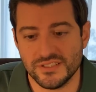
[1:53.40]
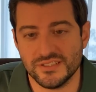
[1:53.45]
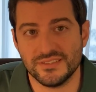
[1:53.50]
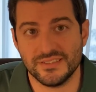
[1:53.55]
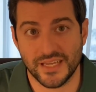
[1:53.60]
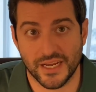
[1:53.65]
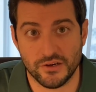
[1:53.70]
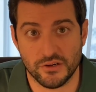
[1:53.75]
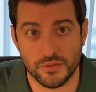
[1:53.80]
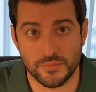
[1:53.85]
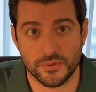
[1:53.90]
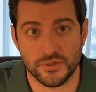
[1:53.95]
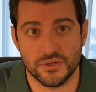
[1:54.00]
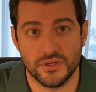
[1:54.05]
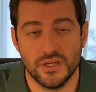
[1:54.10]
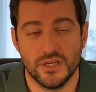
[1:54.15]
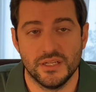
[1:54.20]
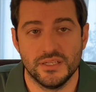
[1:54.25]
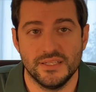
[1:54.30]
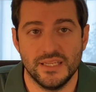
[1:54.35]

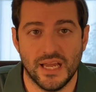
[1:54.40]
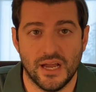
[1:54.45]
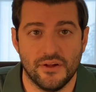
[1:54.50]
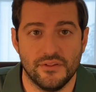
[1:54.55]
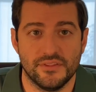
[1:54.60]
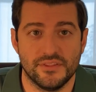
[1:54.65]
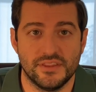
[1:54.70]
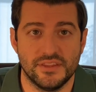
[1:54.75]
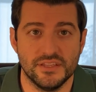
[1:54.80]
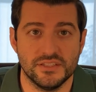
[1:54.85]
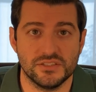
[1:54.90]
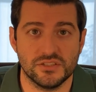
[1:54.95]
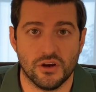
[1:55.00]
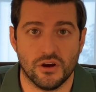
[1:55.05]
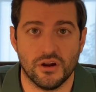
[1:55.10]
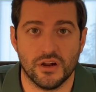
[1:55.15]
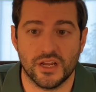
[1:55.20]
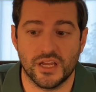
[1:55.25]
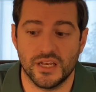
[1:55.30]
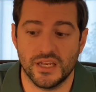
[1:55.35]
terrible. Now, this
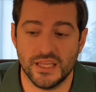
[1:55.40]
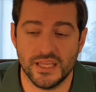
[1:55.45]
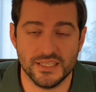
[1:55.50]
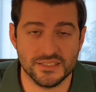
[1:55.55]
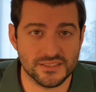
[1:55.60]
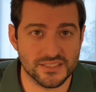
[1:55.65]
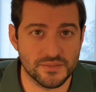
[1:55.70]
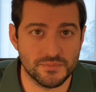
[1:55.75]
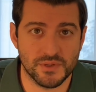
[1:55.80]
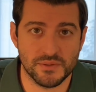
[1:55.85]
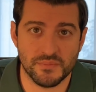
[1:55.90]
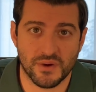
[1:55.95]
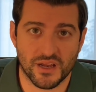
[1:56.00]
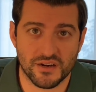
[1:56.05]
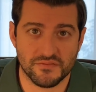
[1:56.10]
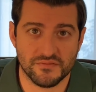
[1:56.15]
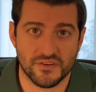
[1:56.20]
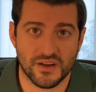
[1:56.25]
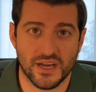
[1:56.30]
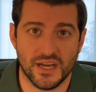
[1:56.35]
car can easily be
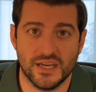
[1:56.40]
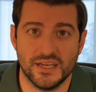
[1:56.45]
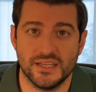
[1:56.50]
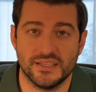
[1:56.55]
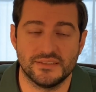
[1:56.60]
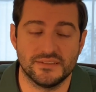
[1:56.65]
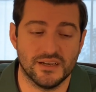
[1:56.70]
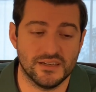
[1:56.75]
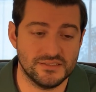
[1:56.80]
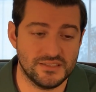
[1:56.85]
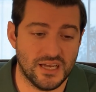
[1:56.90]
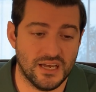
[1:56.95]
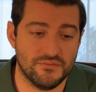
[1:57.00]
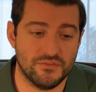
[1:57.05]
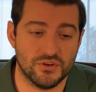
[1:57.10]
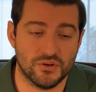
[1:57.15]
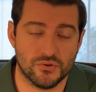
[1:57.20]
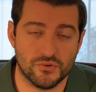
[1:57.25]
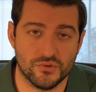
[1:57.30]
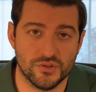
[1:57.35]
modified. It does have
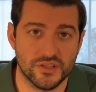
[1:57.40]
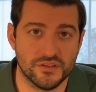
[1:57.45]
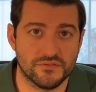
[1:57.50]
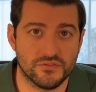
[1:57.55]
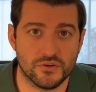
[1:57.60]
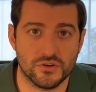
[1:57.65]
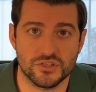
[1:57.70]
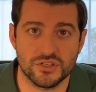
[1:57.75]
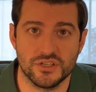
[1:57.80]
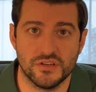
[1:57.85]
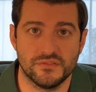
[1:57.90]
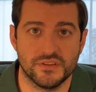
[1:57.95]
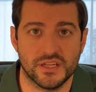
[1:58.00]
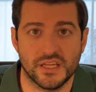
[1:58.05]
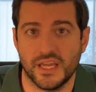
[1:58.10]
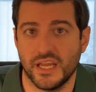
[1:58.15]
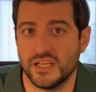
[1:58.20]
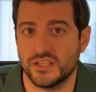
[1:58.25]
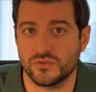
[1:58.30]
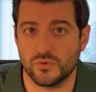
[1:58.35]
an early version of the
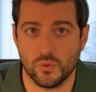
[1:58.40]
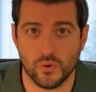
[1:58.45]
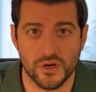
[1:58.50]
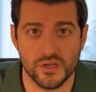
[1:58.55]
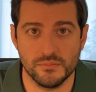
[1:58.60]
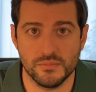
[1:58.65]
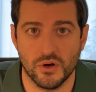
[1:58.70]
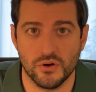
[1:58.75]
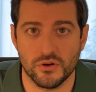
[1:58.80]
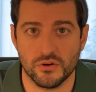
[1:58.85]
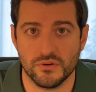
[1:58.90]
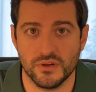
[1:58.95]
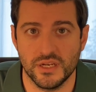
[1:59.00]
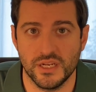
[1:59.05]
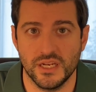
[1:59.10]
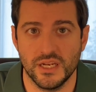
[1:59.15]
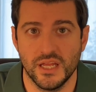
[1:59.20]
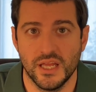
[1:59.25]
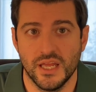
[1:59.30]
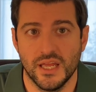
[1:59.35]
K20 motor in
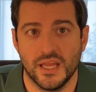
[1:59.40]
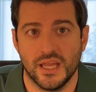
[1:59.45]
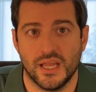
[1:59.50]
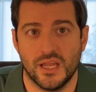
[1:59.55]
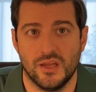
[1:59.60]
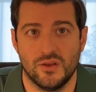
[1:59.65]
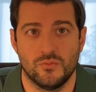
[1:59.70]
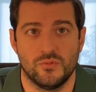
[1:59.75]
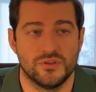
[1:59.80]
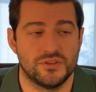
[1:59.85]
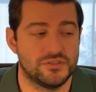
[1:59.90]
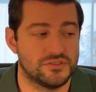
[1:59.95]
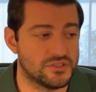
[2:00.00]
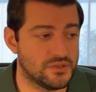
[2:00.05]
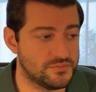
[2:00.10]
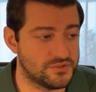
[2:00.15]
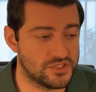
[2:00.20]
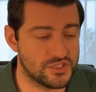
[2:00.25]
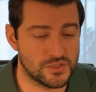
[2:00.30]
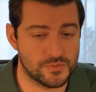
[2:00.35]
it, and with
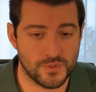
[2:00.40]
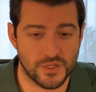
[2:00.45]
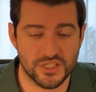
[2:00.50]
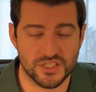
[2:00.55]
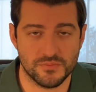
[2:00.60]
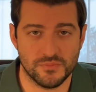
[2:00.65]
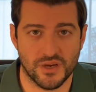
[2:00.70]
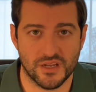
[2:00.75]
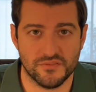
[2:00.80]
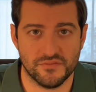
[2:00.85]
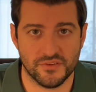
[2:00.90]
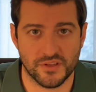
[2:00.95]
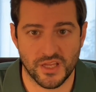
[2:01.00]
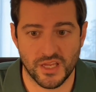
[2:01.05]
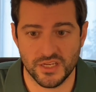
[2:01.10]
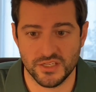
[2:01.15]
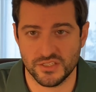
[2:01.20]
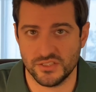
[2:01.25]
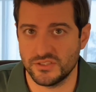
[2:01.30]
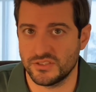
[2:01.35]
some suspension
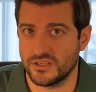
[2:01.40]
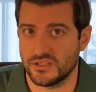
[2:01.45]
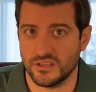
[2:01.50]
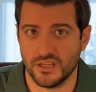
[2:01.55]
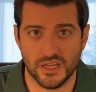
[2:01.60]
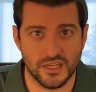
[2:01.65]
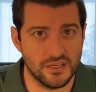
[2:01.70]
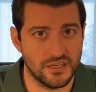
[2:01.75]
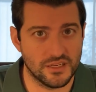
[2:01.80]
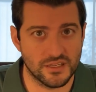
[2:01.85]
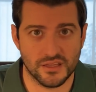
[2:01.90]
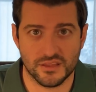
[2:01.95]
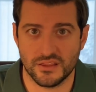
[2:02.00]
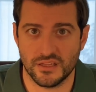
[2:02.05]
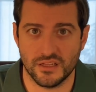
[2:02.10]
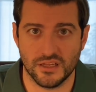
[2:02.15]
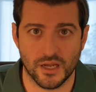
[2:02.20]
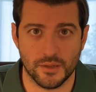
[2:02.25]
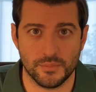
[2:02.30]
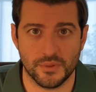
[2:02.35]
modifications and lightening
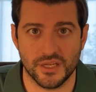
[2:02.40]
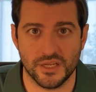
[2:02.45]
anything up, it